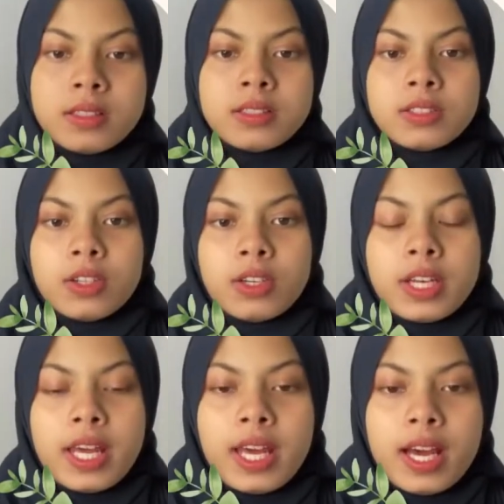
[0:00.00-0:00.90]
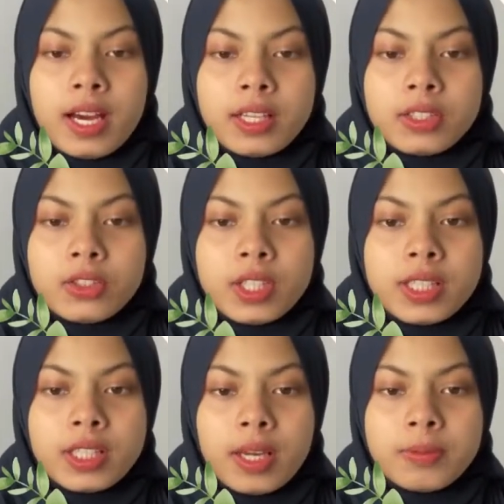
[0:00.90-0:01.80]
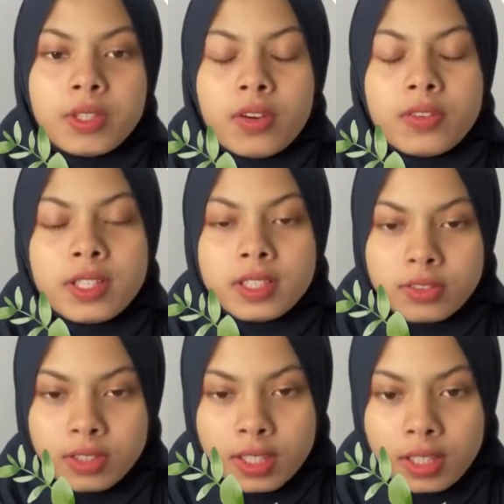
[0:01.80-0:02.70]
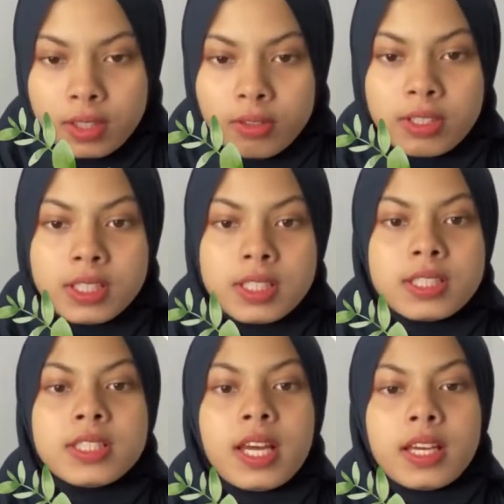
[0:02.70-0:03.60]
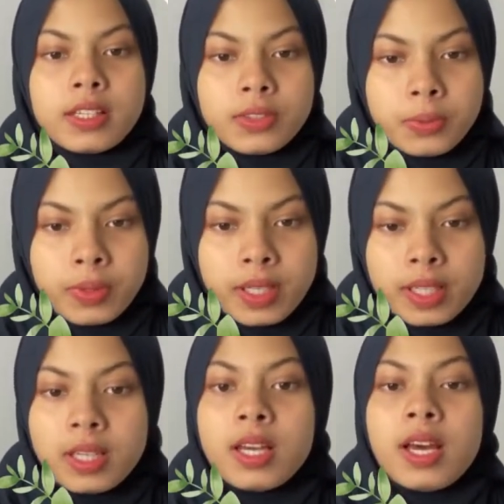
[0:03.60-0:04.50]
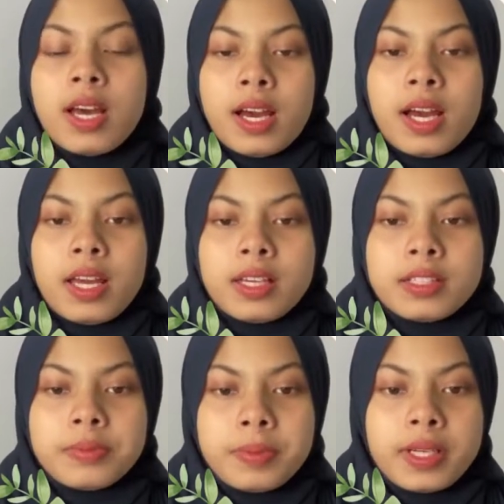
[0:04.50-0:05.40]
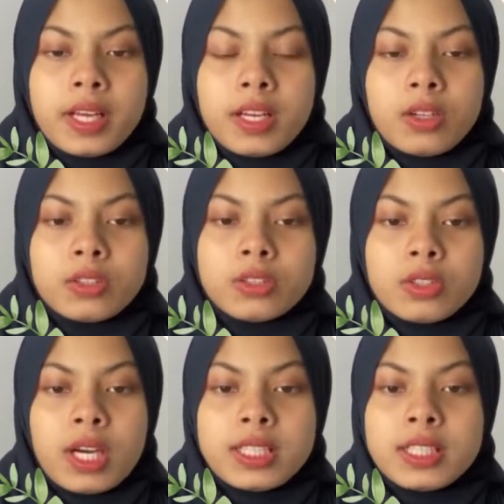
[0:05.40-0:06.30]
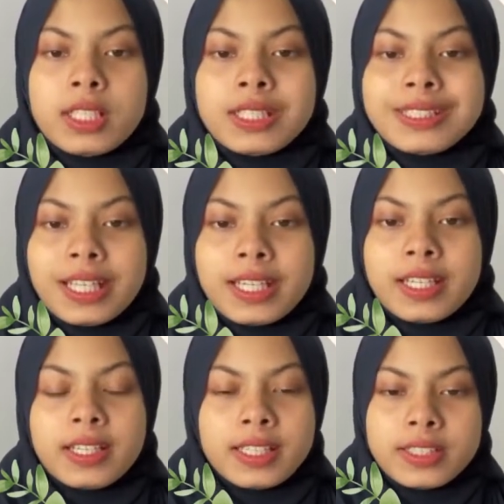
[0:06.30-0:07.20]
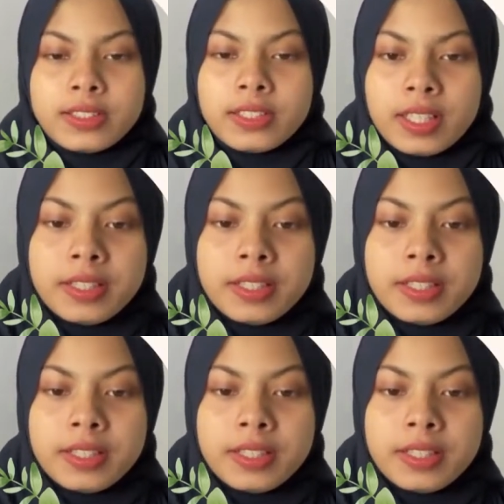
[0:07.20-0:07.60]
So there are three types of injury, which is ankle sprain, high ankle sprain and also Achilles tendon injury.